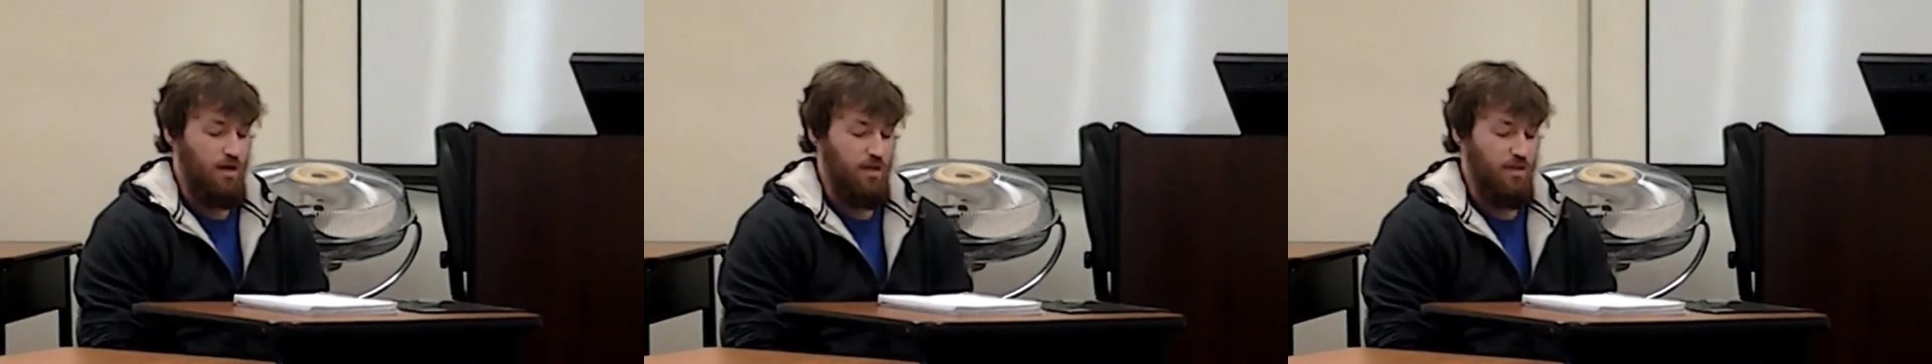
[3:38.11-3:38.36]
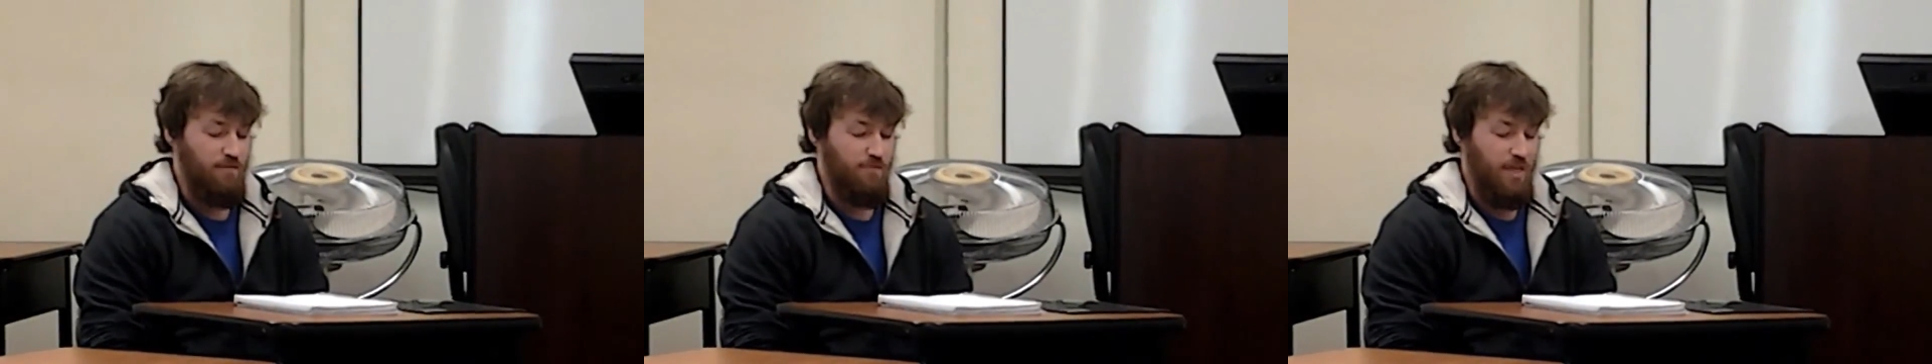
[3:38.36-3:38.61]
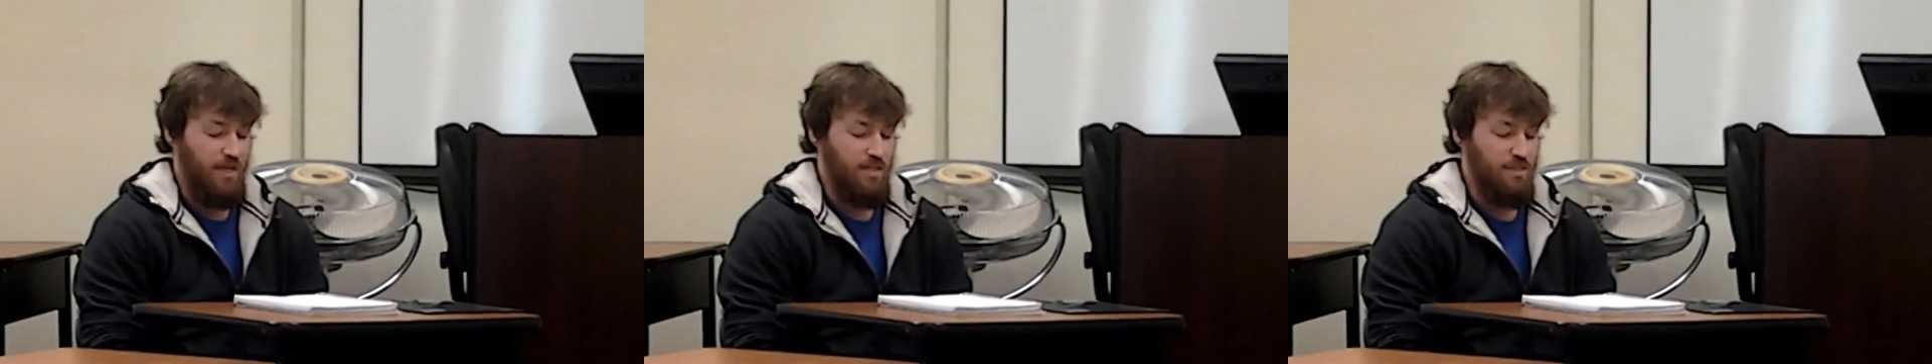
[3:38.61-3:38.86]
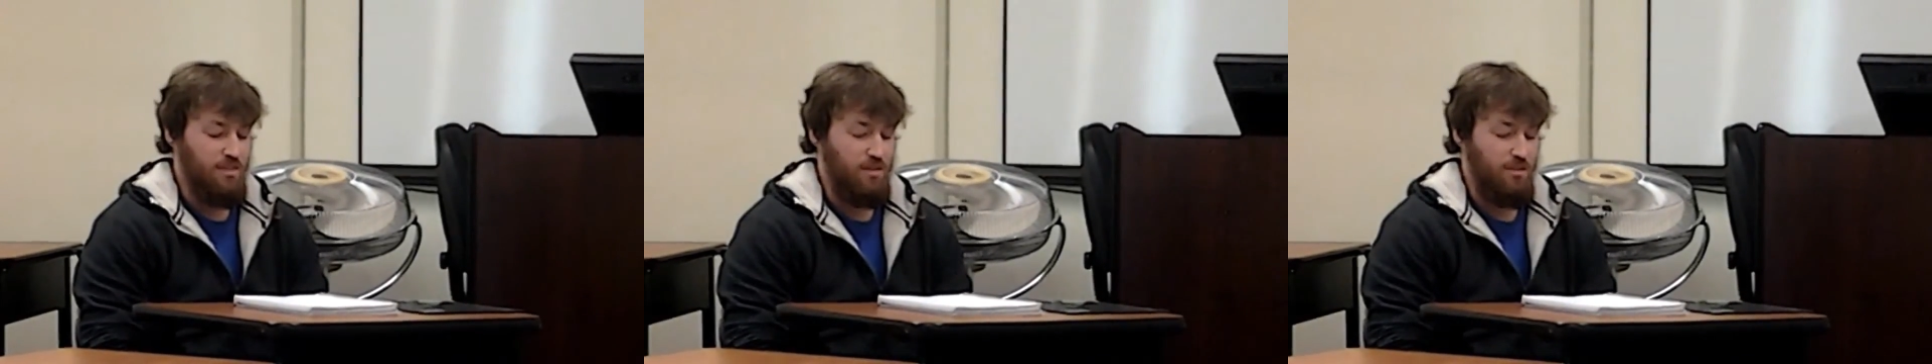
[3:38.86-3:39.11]

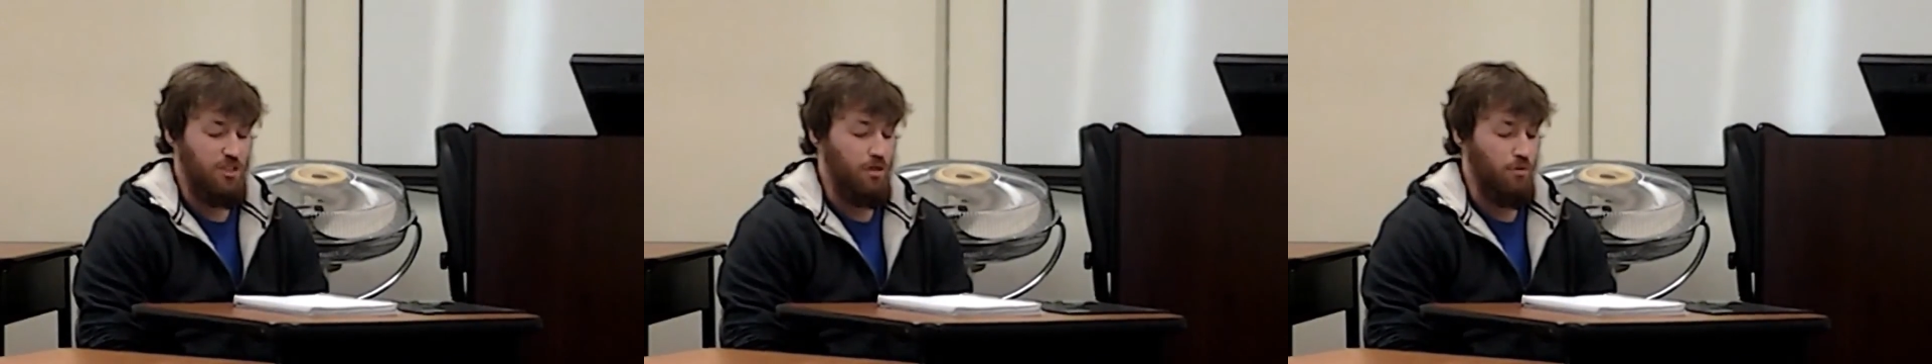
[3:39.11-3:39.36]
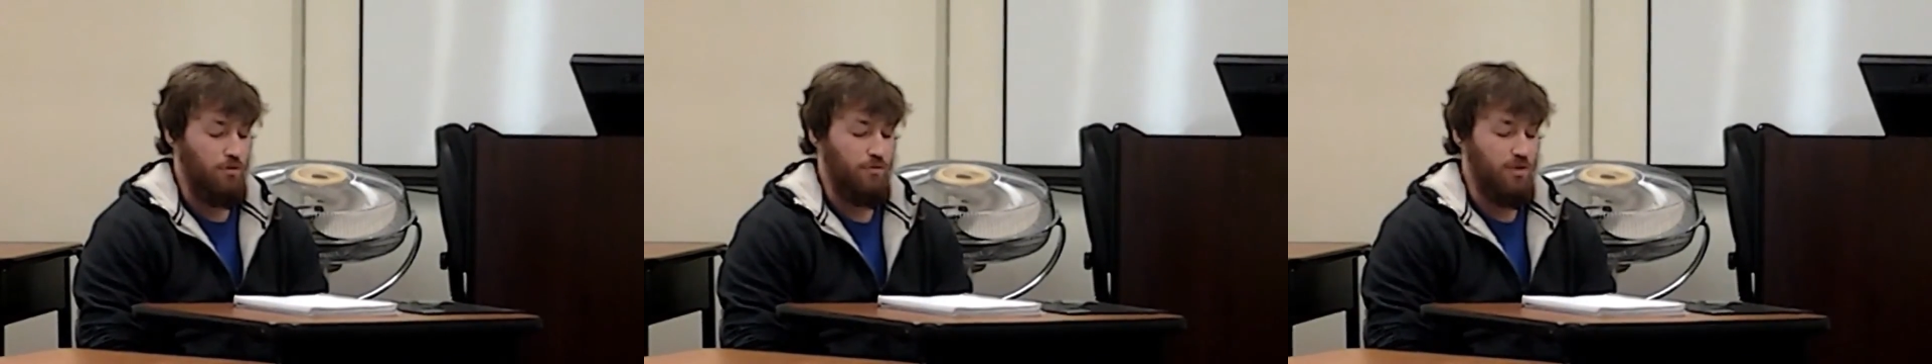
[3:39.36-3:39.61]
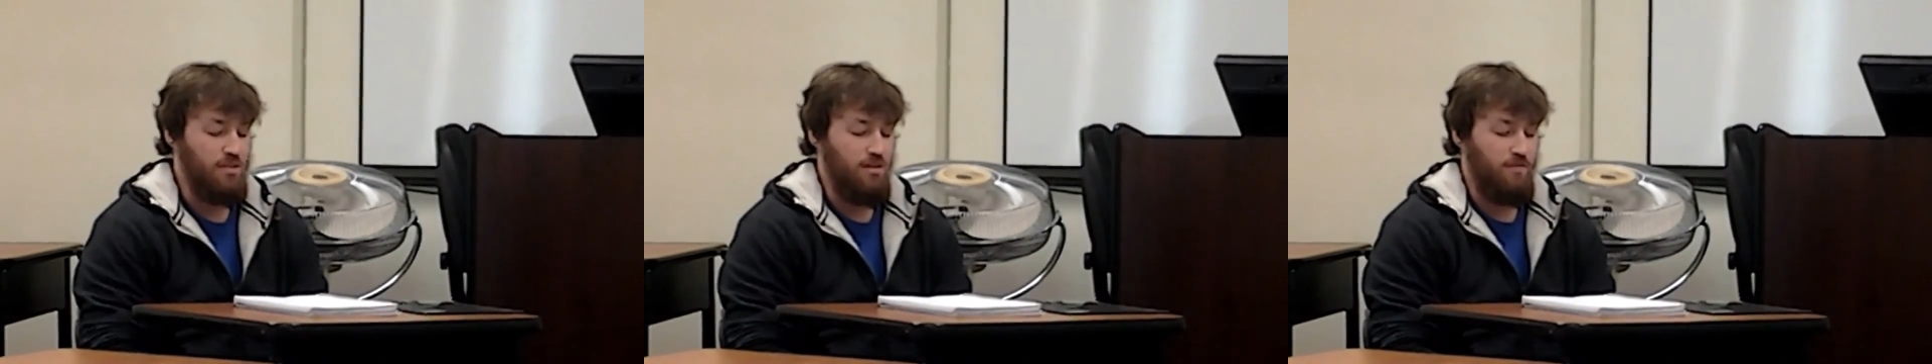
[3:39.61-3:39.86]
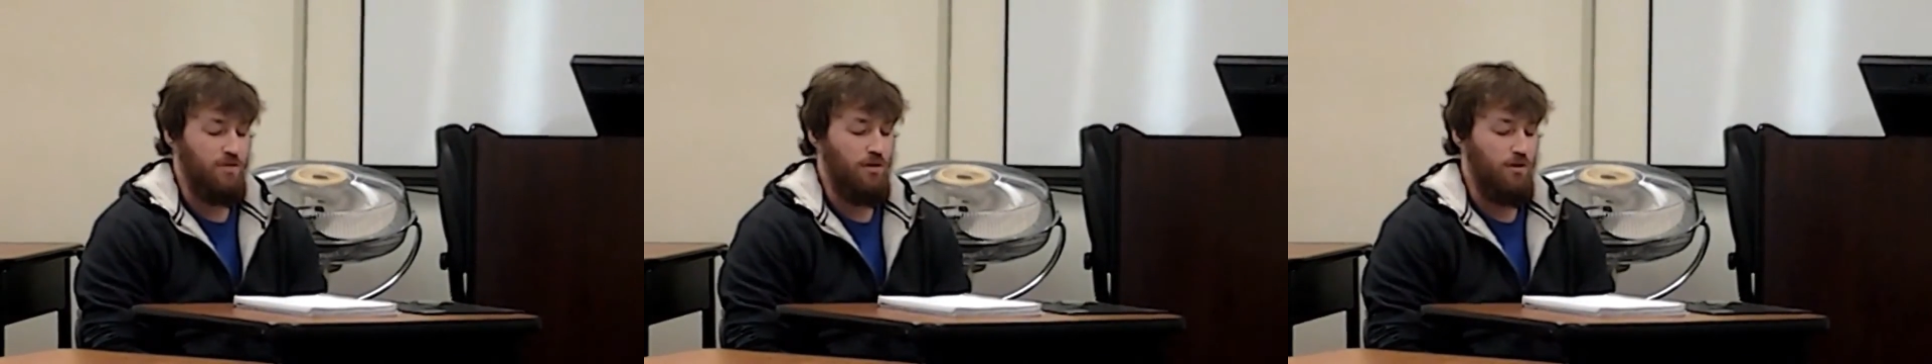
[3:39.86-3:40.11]
if that is the general
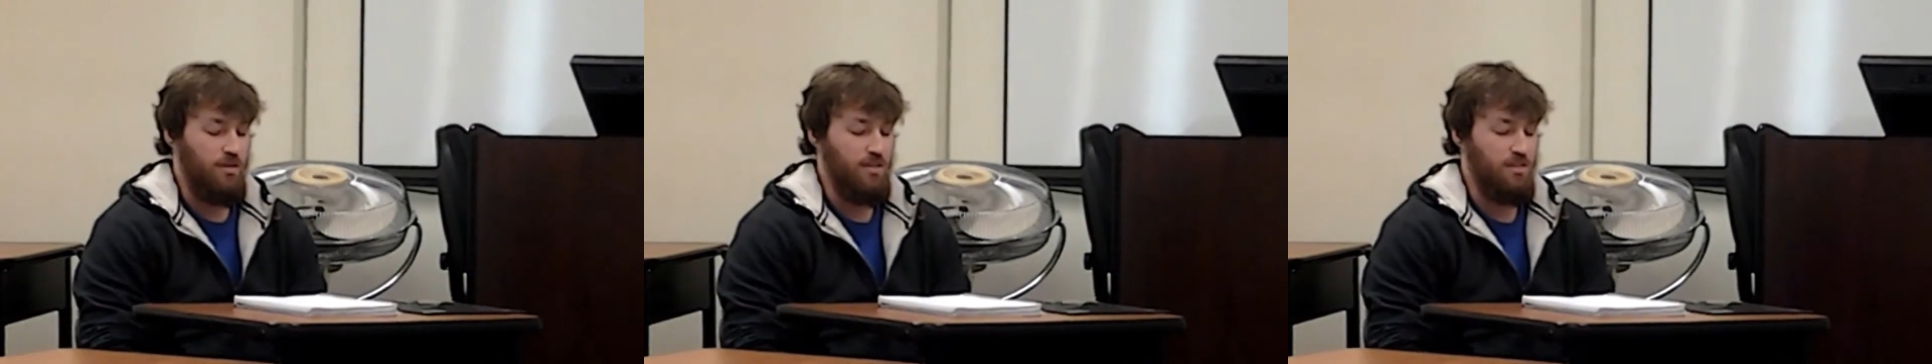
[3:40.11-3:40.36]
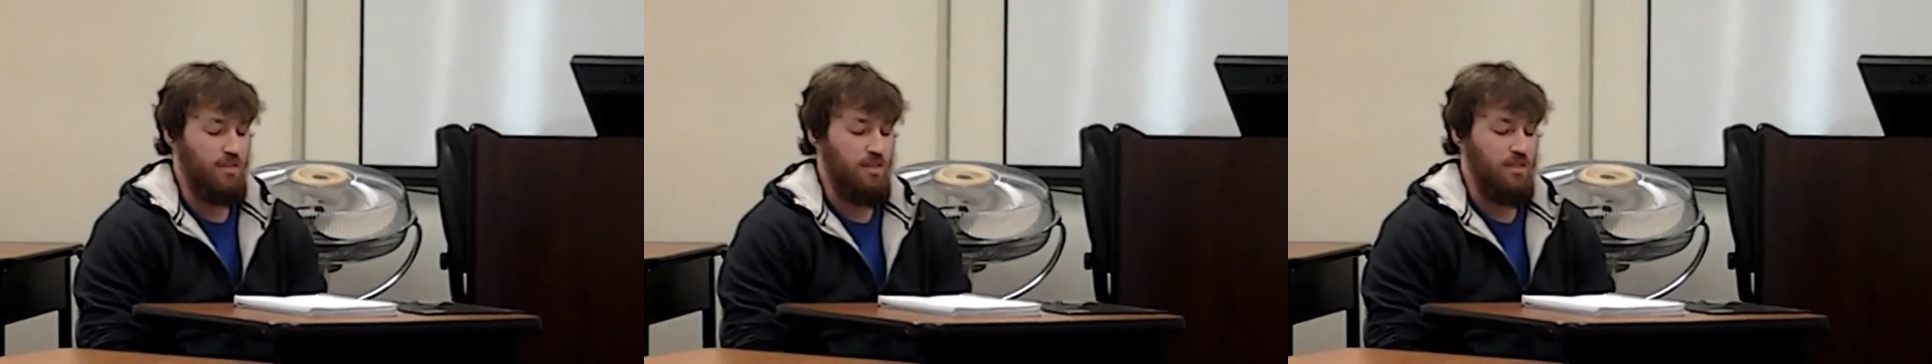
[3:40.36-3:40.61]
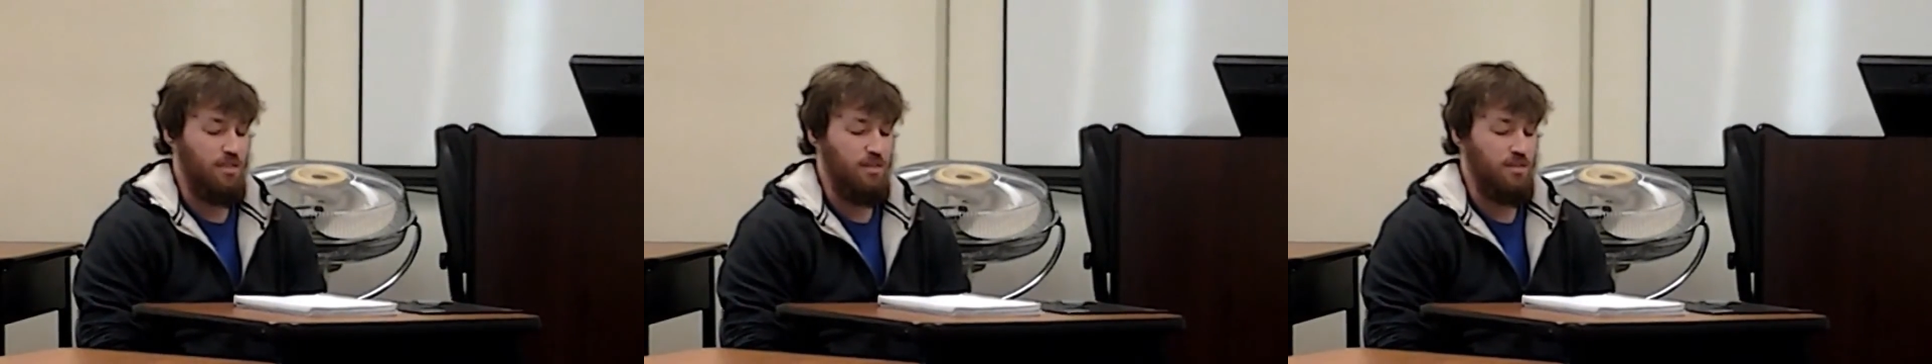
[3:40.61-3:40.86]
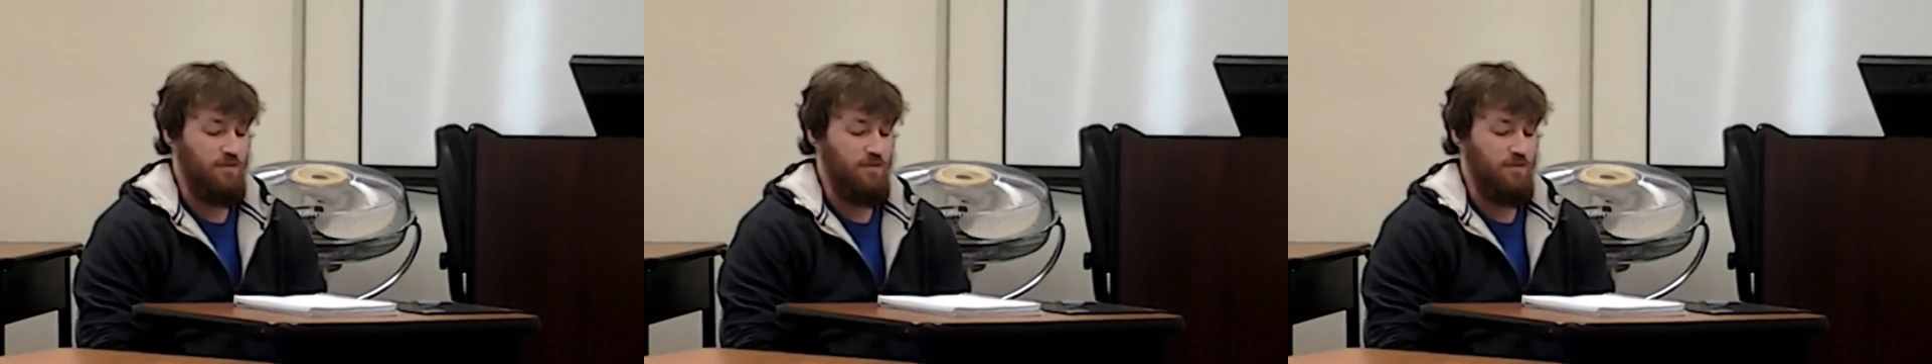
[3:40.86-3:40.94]
thrust of the artist,